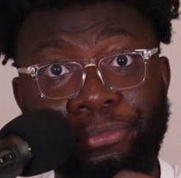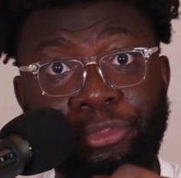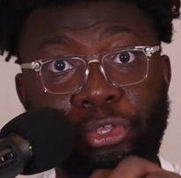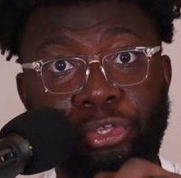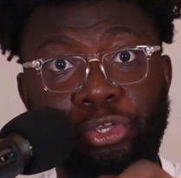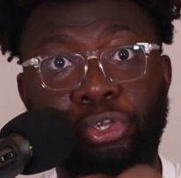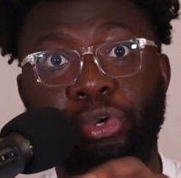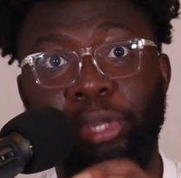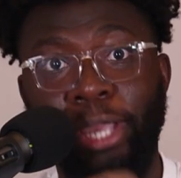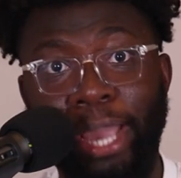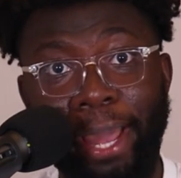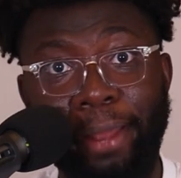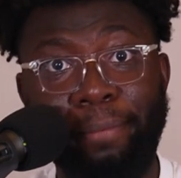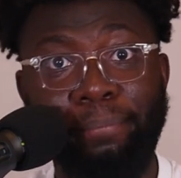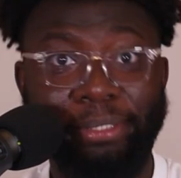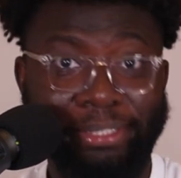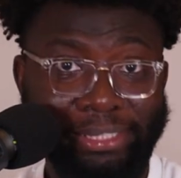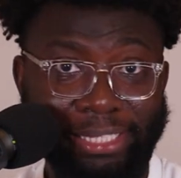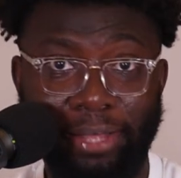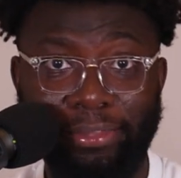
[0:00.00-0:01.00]
you can
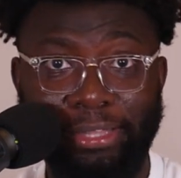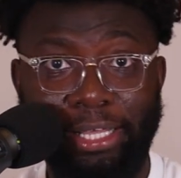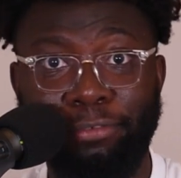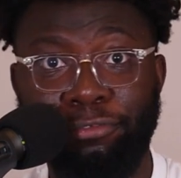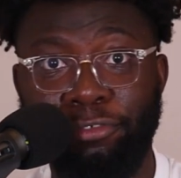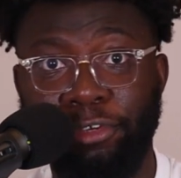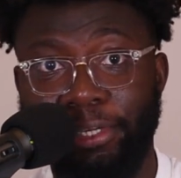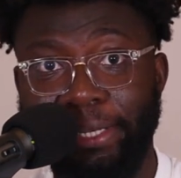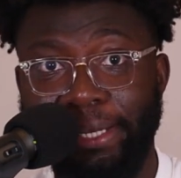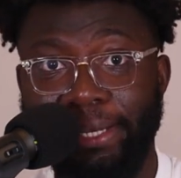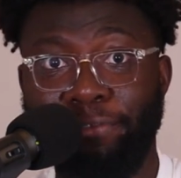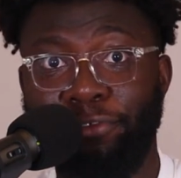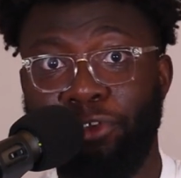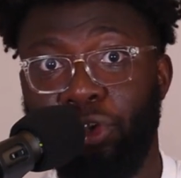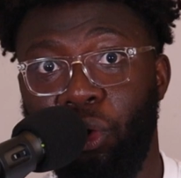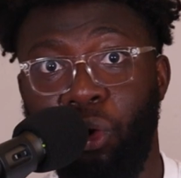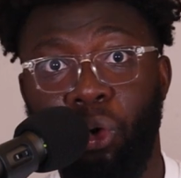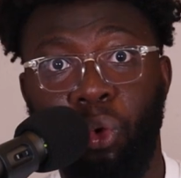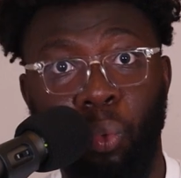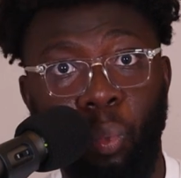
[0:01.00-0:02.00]
be South African if
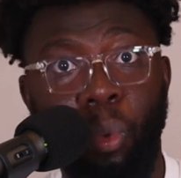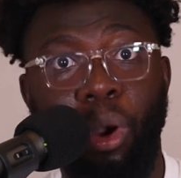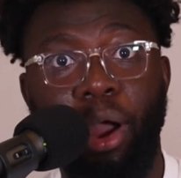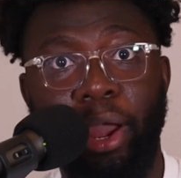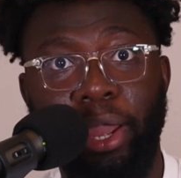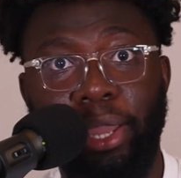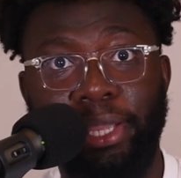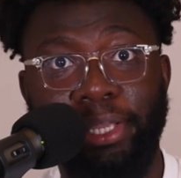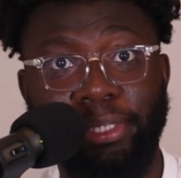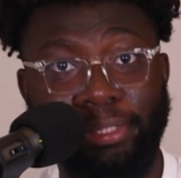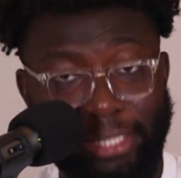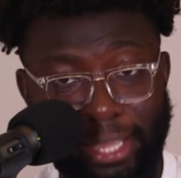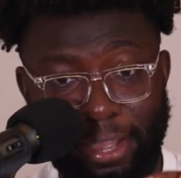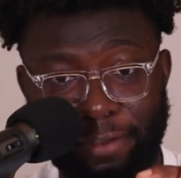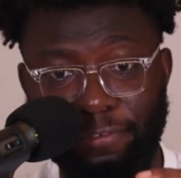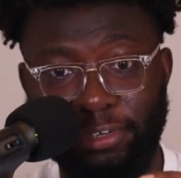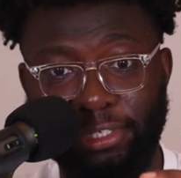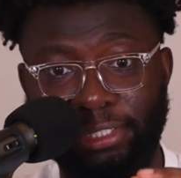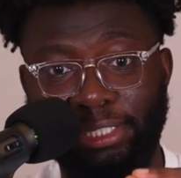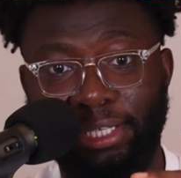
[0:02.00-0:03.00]
you're white,
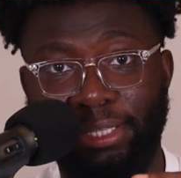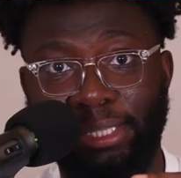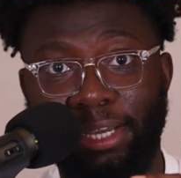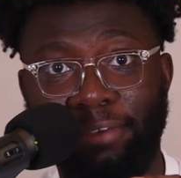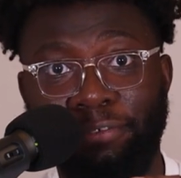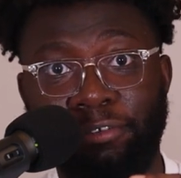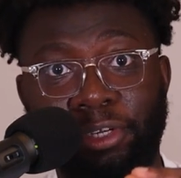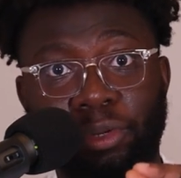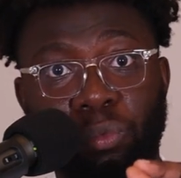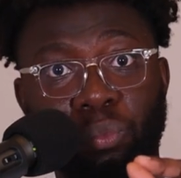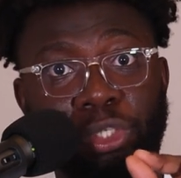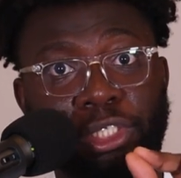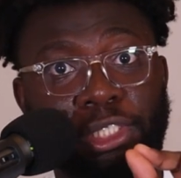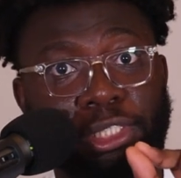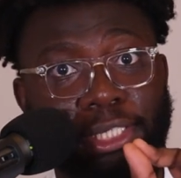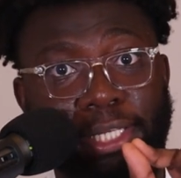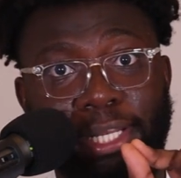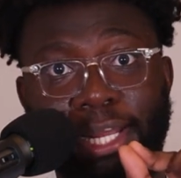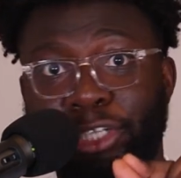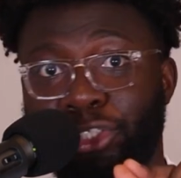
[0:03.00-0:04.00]
definitely South African, which
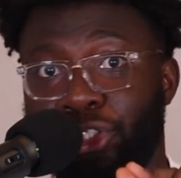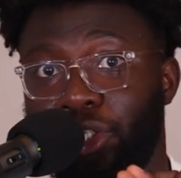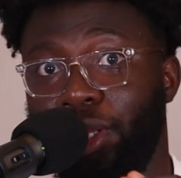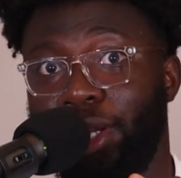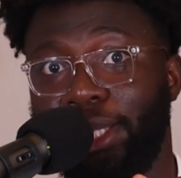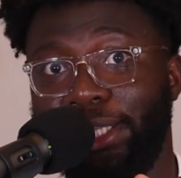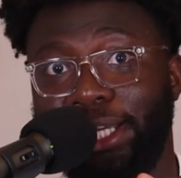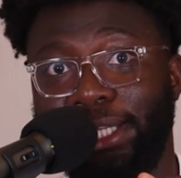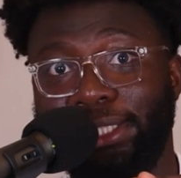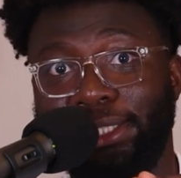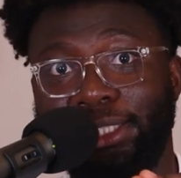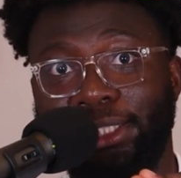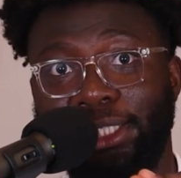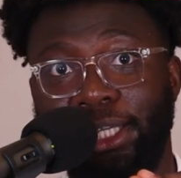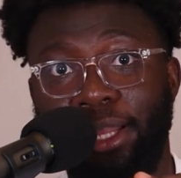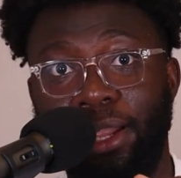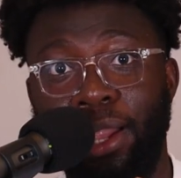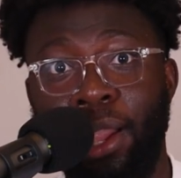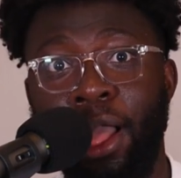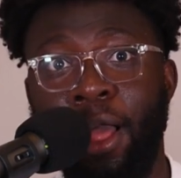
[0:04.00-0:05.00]
is a national
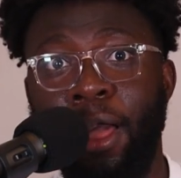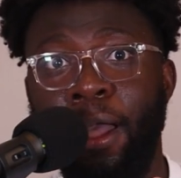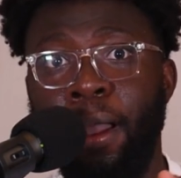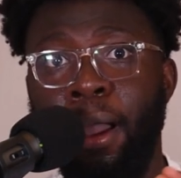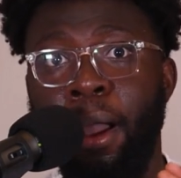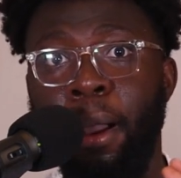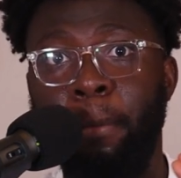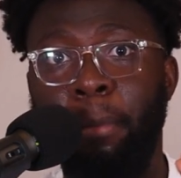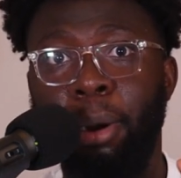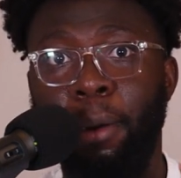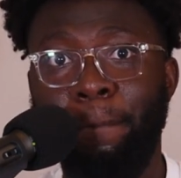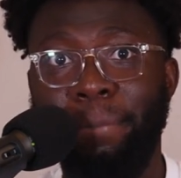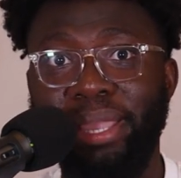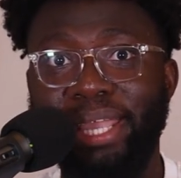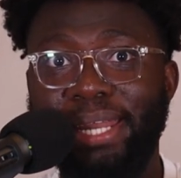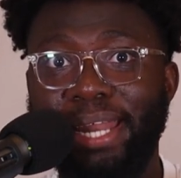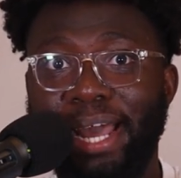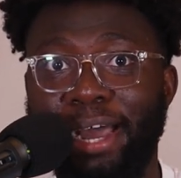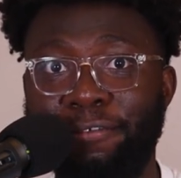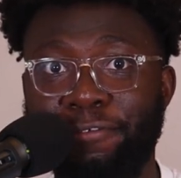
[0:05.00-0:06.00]
identity. But
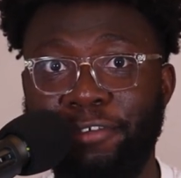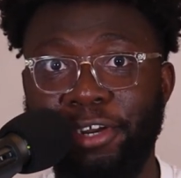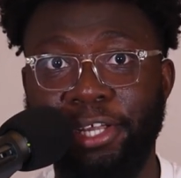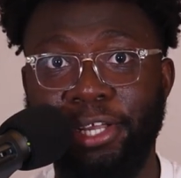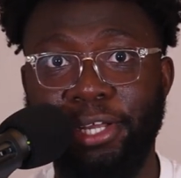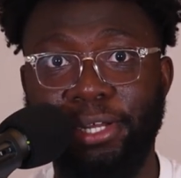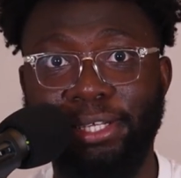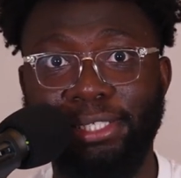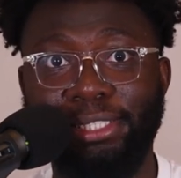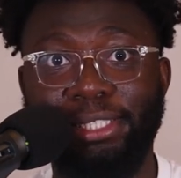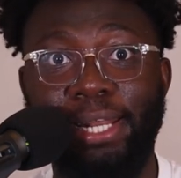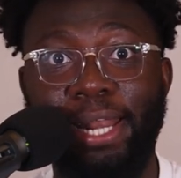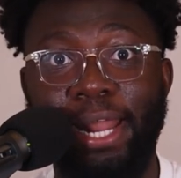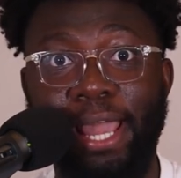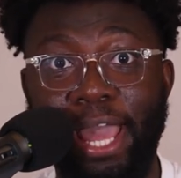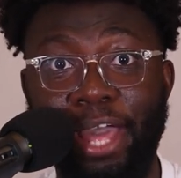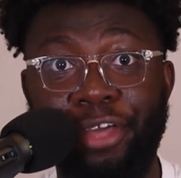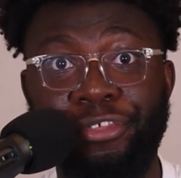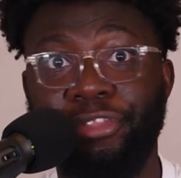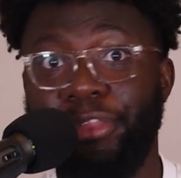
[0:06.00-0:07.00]
being African is an
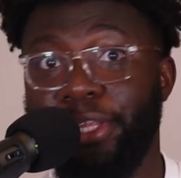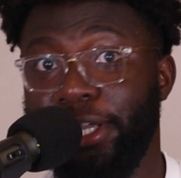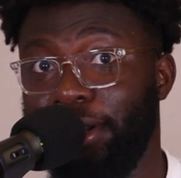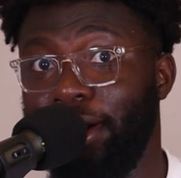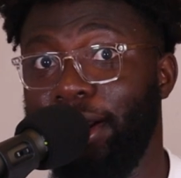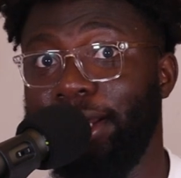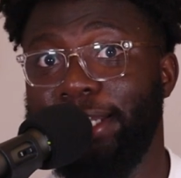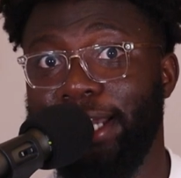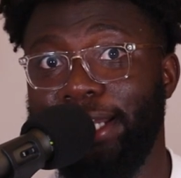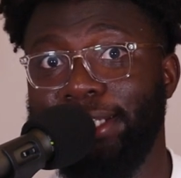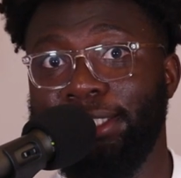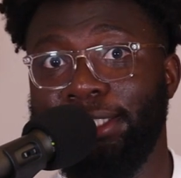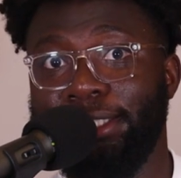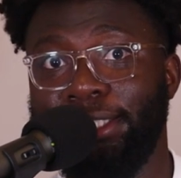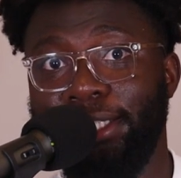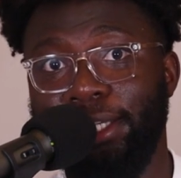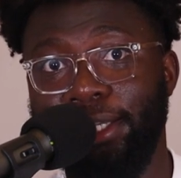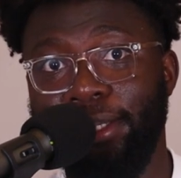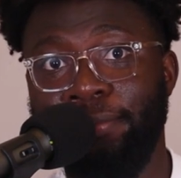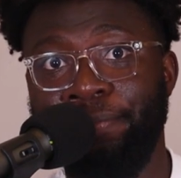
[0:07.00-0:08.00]
ethnic
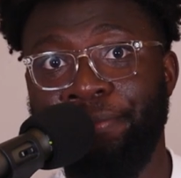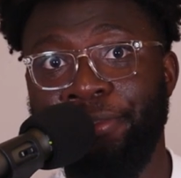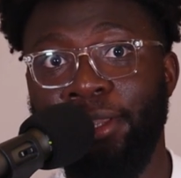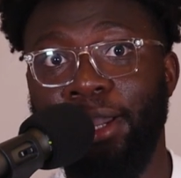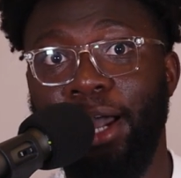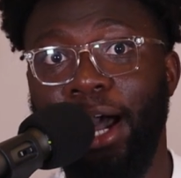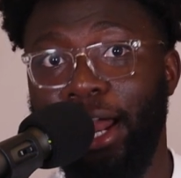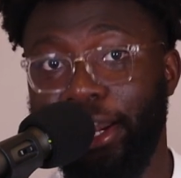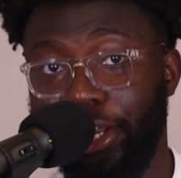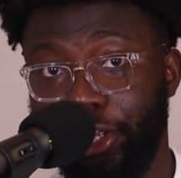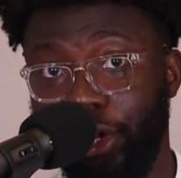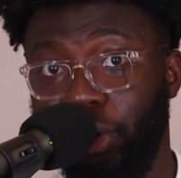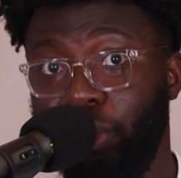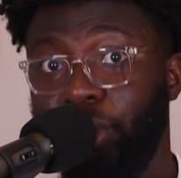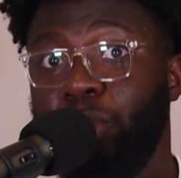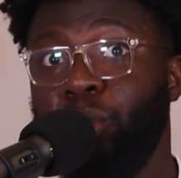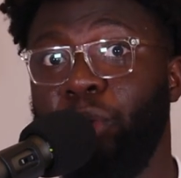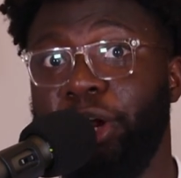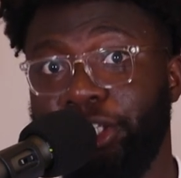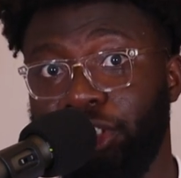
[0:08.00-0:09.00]
identity. And the
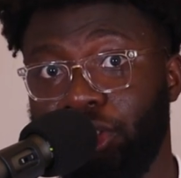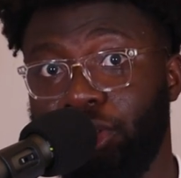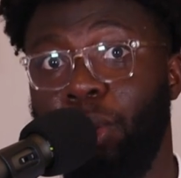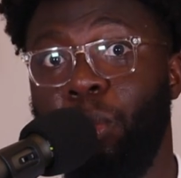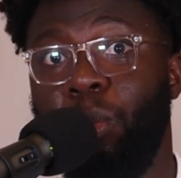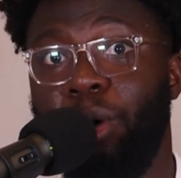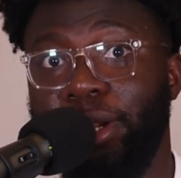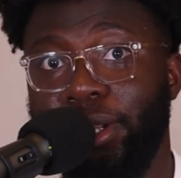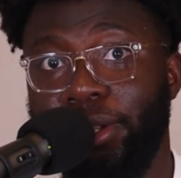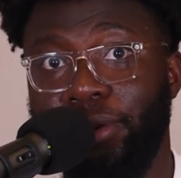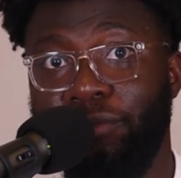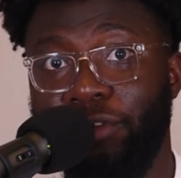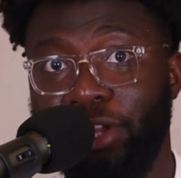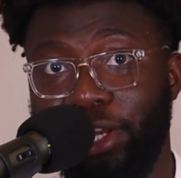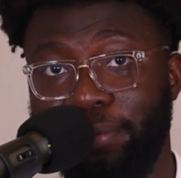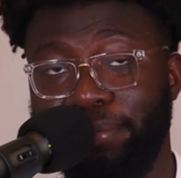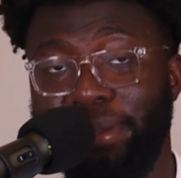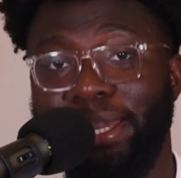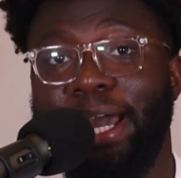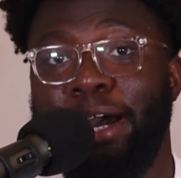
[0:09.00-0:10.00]
only way someone can
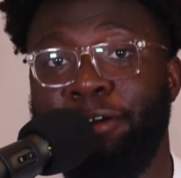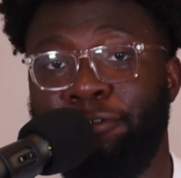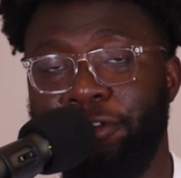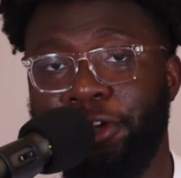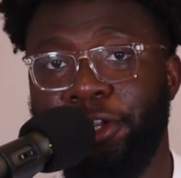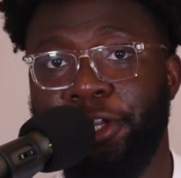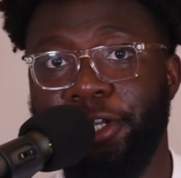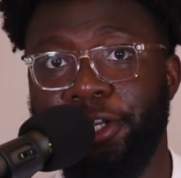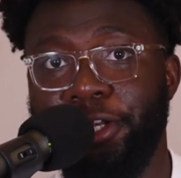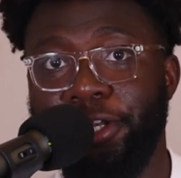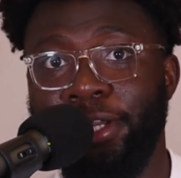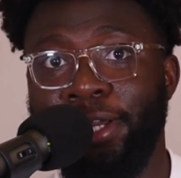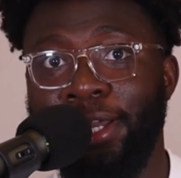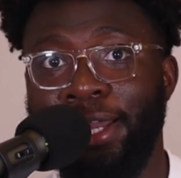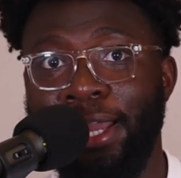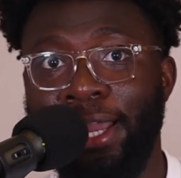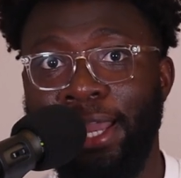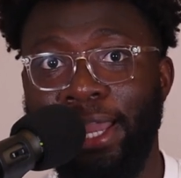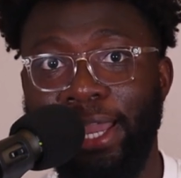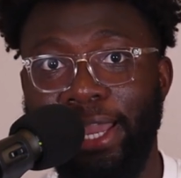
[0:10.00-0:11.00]
really be African
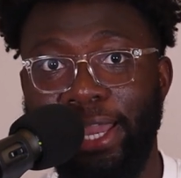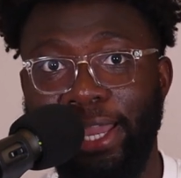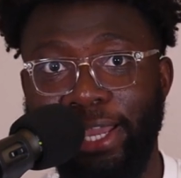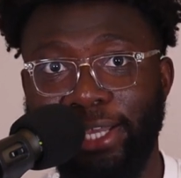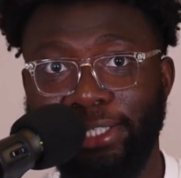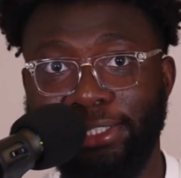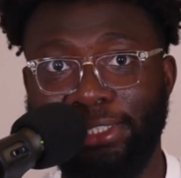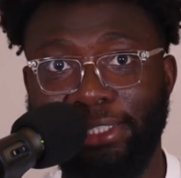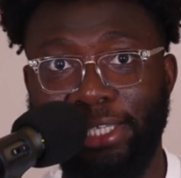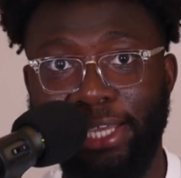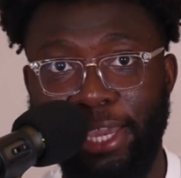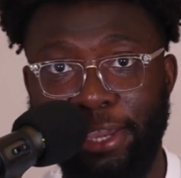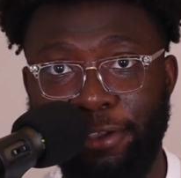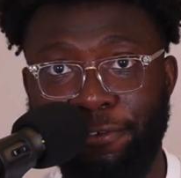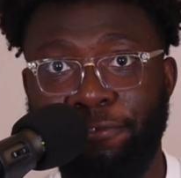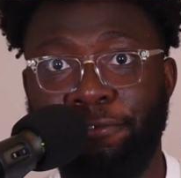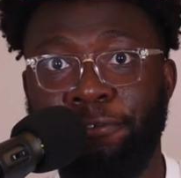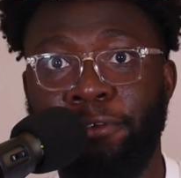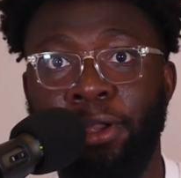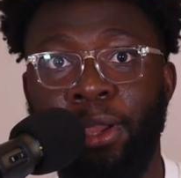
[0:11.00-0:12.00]
is
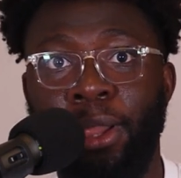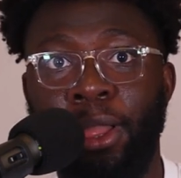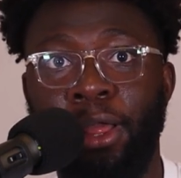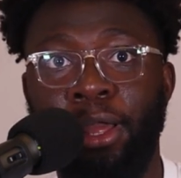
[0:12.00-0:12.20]
if